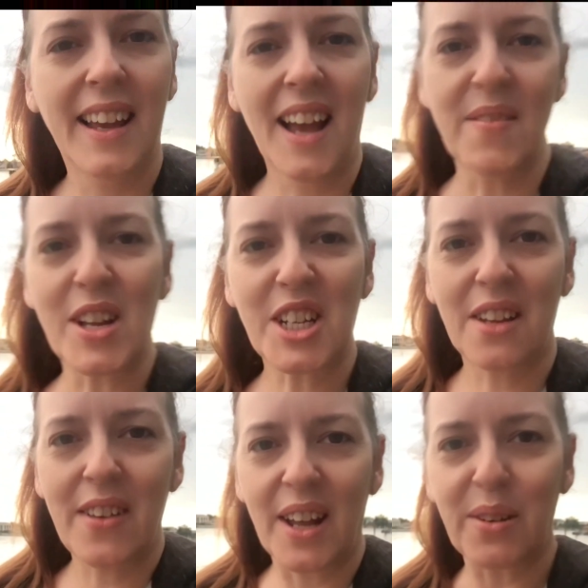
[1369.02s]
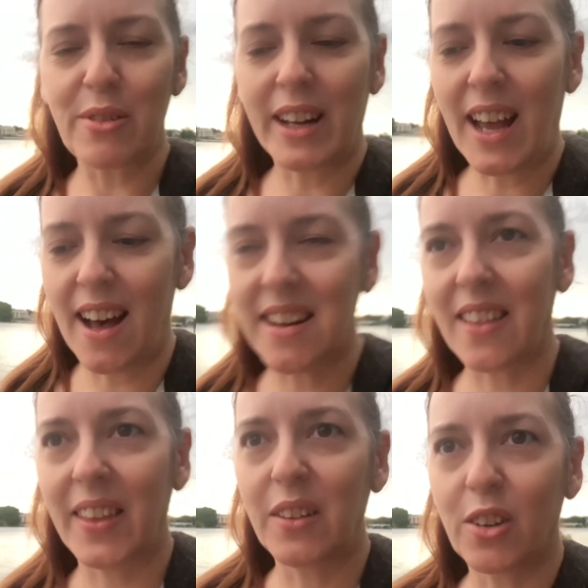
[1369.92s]
I've actually found it really hard to
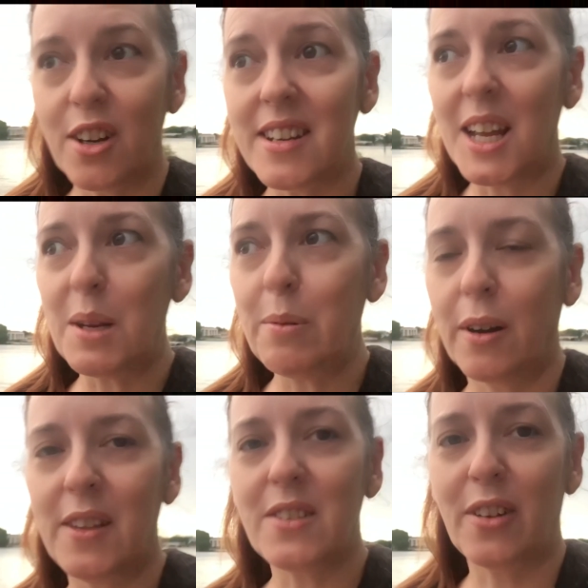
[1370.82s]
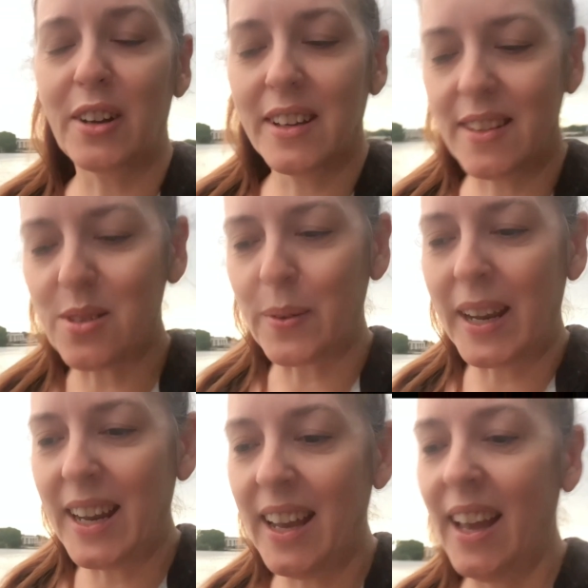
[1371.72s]
think of content to put on this vlog this week.
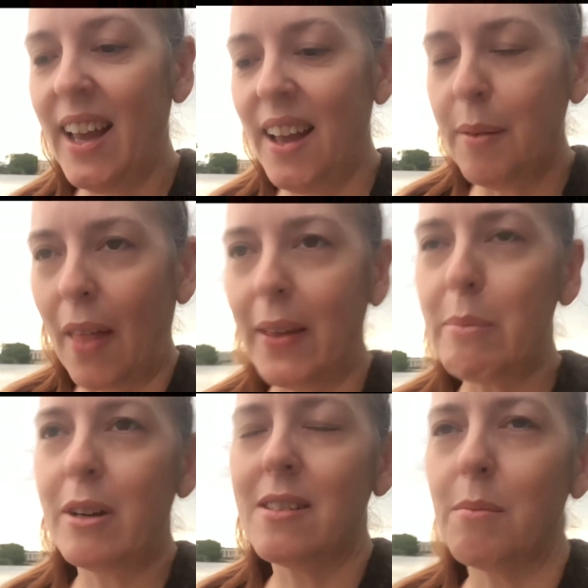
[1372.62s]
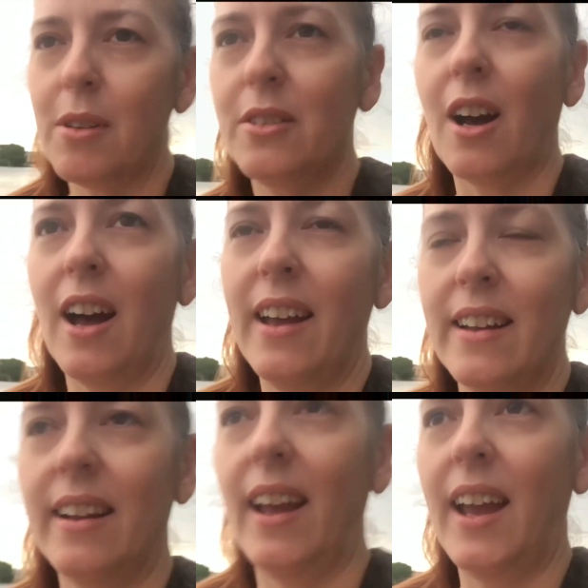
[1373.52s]
I think because I'm so
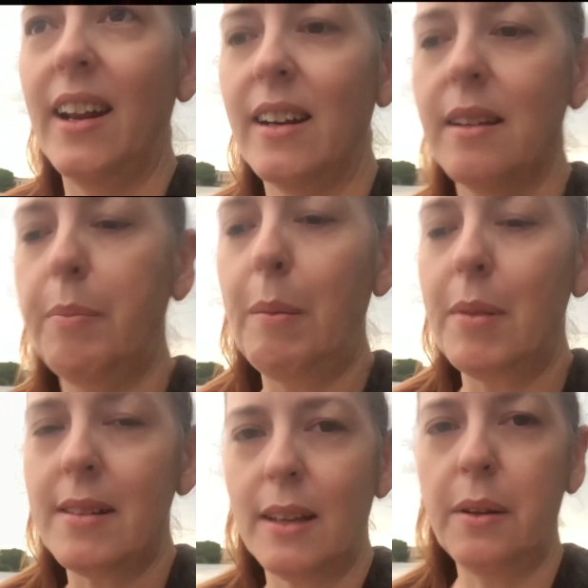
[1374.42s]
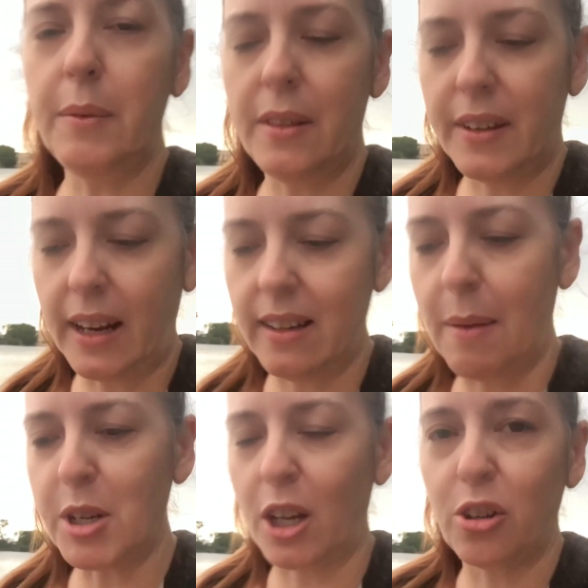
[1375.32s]
tired and been busy with getting
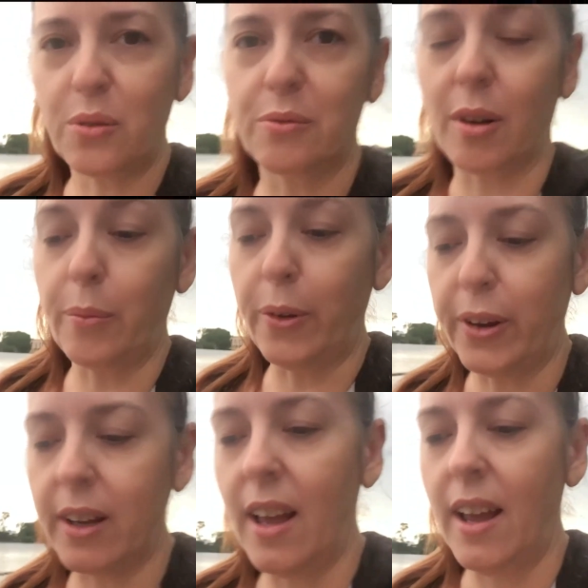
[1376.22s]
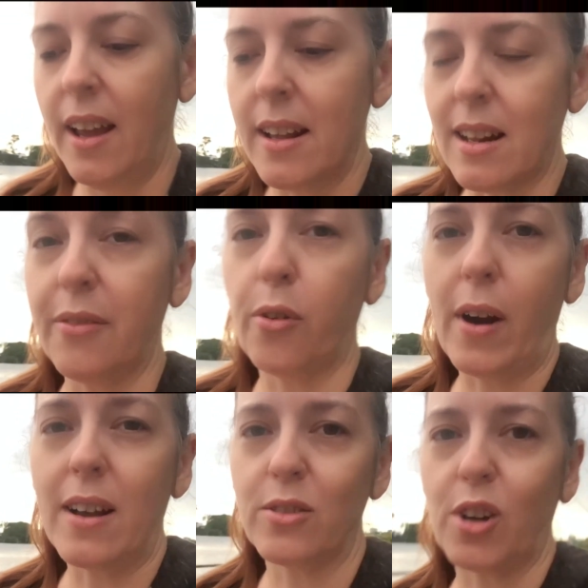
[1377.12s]
Emma Jane to and from work. It's like 4
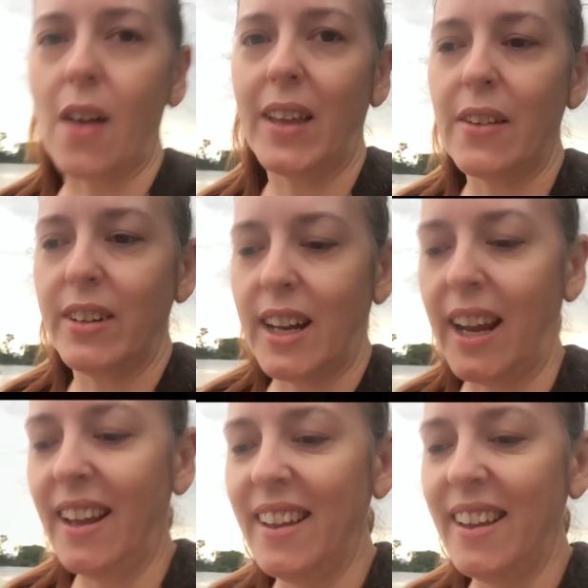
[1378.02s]
hours of driving every day.